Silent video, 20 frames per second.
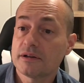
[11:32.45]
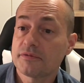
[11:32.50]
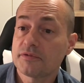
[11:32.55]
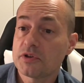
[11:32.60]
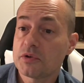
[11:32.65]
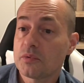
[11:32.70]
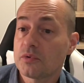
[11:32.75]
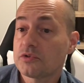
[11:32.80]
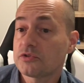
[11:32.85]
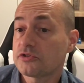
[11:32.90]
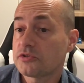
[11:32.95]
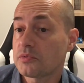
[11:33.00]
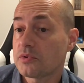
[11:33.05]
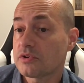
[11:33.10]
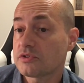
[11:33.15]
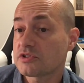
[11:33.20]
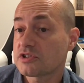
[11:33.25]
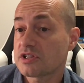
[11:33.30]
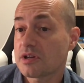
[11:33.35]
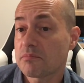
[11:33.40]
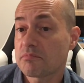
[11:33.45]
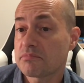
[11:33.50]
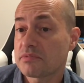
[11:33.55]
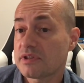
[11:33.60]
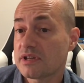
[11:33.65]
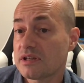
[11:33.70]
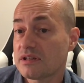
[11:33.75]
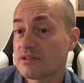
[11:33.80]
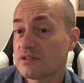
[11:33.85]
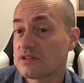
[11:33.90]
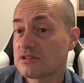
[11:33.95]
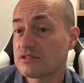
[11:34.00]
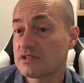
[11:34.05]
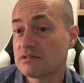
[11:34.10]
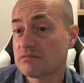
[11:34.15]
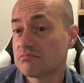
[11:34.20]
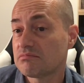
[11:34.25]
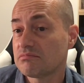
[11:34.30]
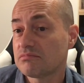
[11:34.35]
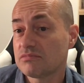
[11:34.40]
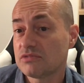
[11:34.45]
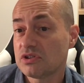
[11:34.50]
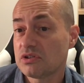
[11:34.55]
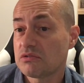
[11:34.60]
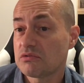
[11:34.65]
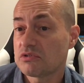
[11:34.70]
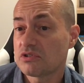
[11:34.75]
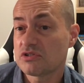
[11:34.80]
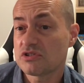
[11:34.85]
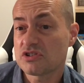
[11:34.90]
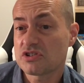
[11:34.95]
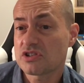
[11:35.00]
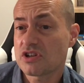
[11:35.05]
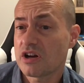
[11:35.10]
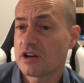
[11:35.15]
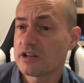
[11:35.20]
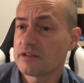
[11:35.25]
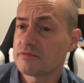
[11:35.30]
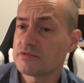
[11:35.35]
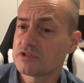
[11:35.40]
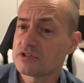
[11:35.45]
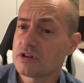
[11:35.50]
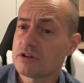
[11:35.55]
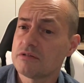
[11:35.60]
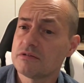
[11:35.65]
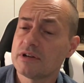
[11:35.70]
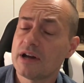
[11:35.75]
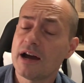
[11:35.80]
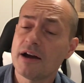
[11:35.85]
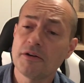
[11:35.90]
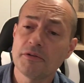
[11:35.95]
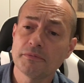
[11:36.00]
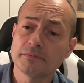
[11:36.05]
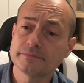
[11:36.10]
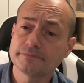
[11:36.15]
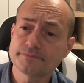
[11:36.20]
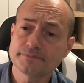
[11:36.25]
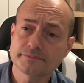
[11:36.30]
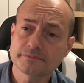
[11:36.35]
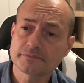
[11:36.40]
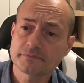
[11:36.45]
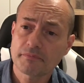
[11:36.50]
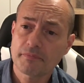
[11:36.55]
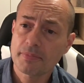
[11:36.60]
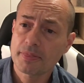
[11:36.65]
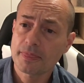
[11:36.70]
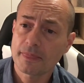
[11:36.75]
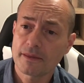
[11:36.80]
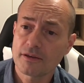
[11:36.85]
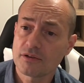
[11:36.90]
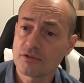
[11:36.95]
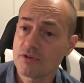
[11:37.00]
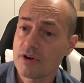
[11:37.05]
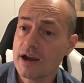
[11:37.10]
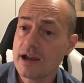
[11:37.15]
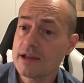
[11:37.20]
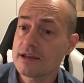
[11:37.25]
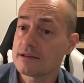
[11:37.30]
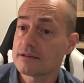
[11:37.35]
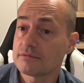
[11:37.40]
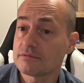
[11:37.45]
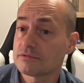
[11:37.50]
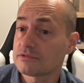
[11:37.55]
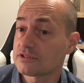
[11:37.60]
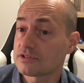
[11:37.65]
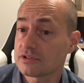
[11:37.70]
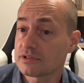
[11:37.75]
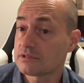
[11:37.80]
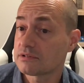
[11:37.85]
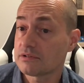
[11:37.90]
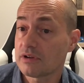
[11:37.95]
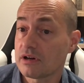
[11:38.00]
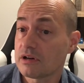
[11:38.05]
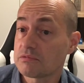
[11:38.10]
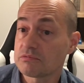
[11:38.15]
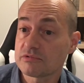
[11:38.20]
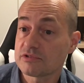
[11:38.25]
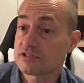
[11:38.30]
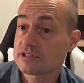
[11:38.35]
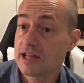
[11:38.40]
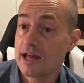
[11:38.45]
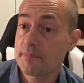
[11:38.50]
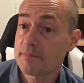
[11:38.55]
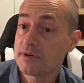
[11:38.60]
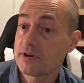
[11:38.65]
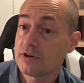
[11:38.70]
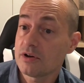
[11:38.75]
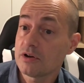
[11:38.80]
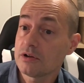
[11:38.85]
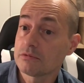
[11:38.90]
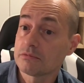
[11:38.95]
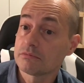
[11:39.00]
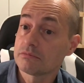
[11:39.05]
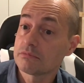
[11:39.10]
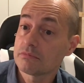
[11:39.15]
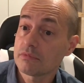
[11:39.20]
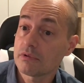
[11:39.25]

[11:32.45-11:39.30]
If you want to watch something that you can just kind of zone out, great. Slap it on.